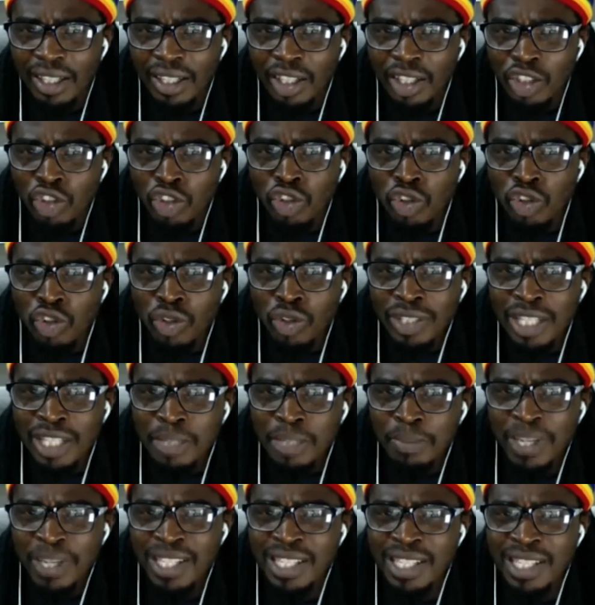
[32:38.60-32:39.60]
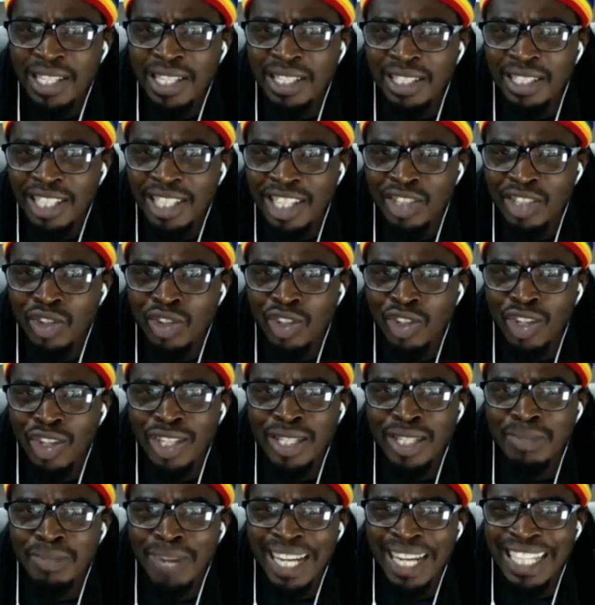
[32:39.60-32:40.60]
You know this person is not
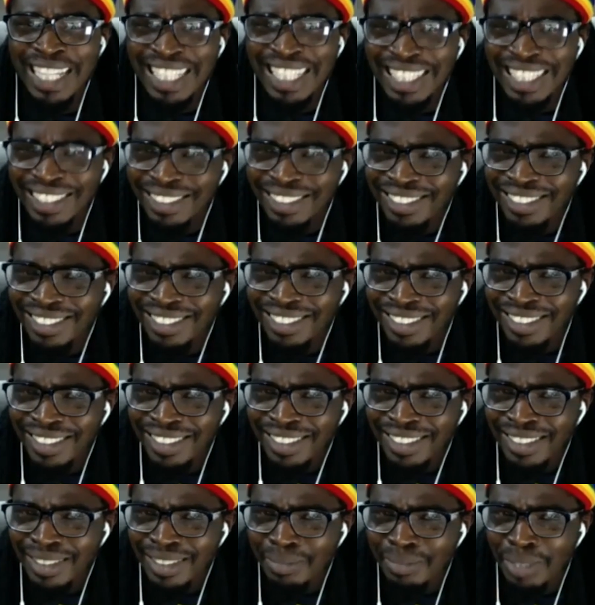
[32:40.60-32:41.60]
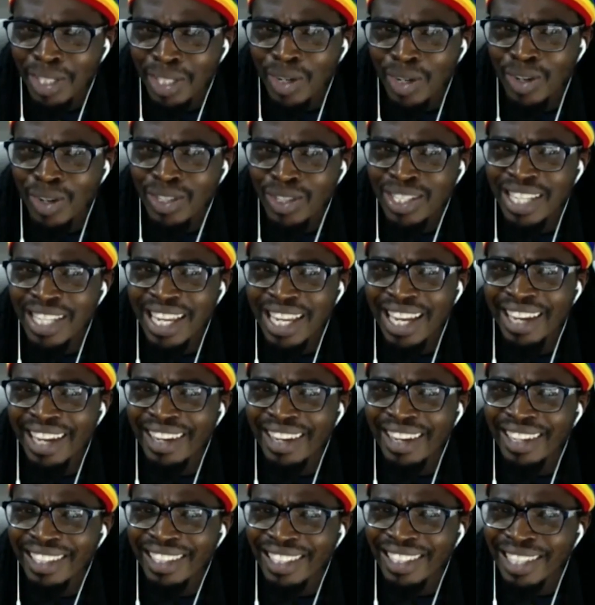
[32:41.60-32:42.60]
just smiling because
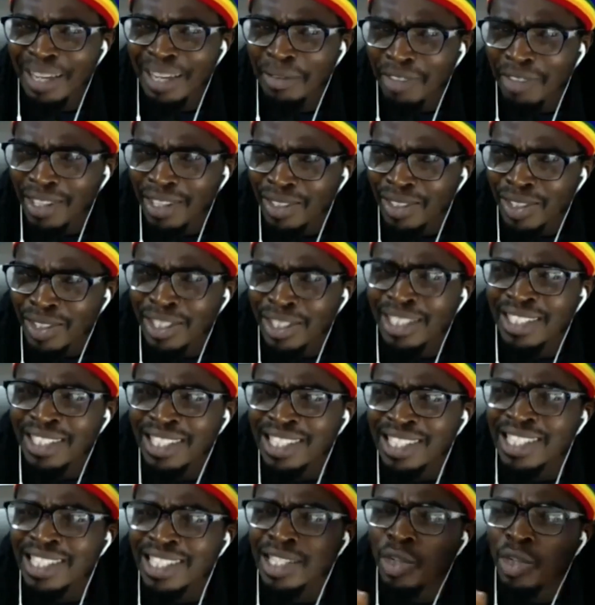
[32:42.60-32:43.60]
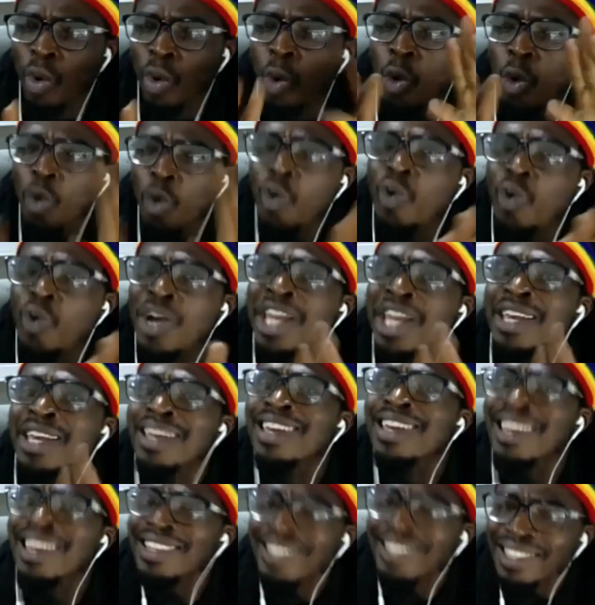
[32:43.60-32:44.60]
he came from, this is who
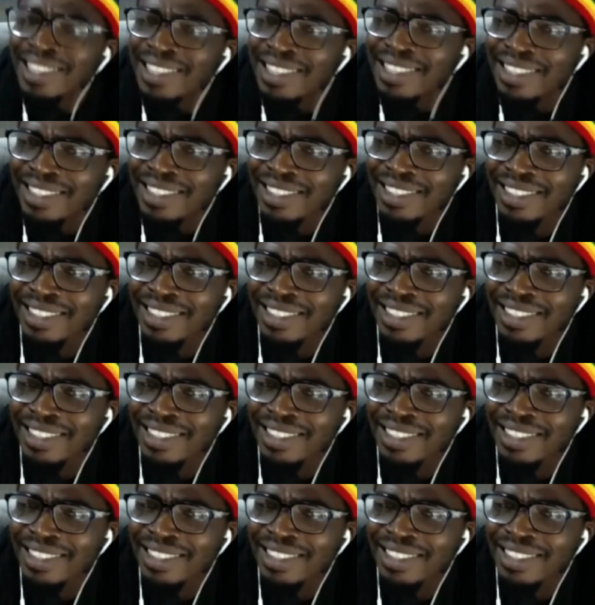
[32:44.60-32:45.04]
he is.